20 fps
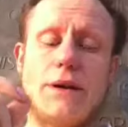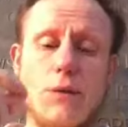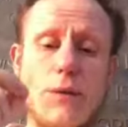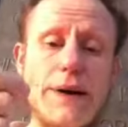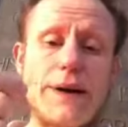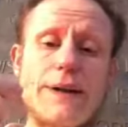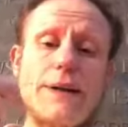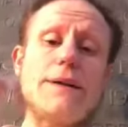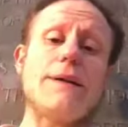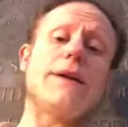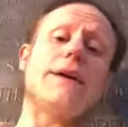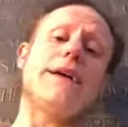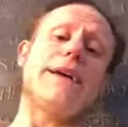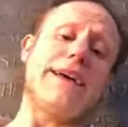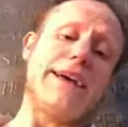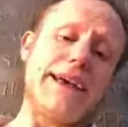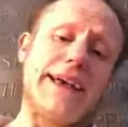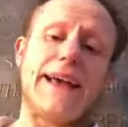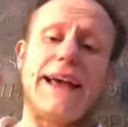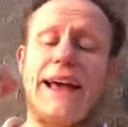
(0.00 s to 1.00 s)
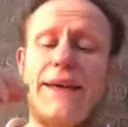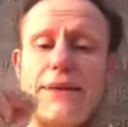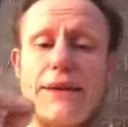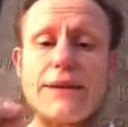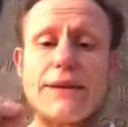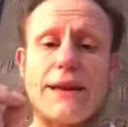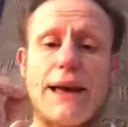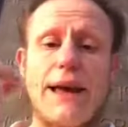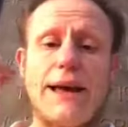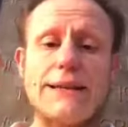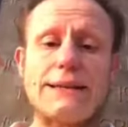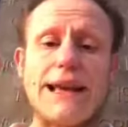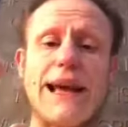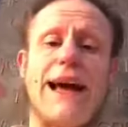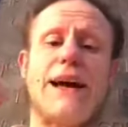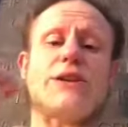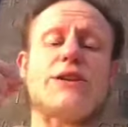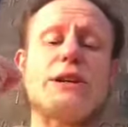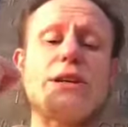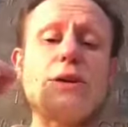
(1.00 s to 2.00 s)
Well, in this case,
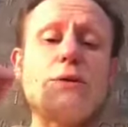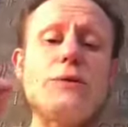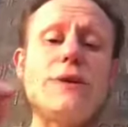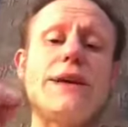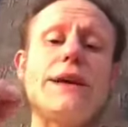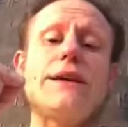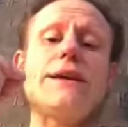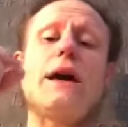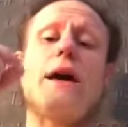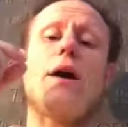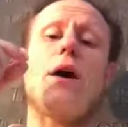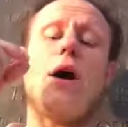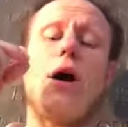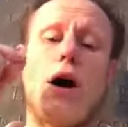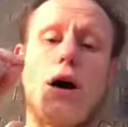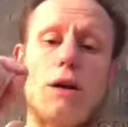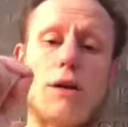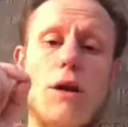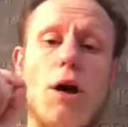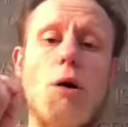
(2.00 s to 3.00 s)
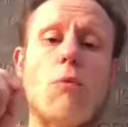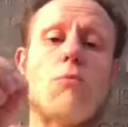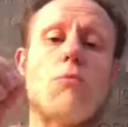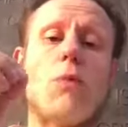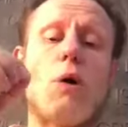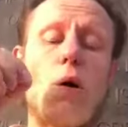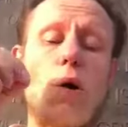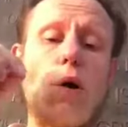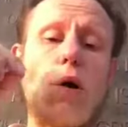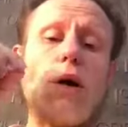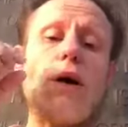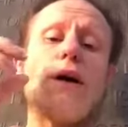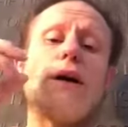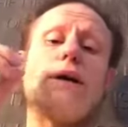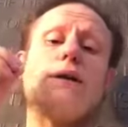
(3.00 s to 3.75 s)
actually you need a lot more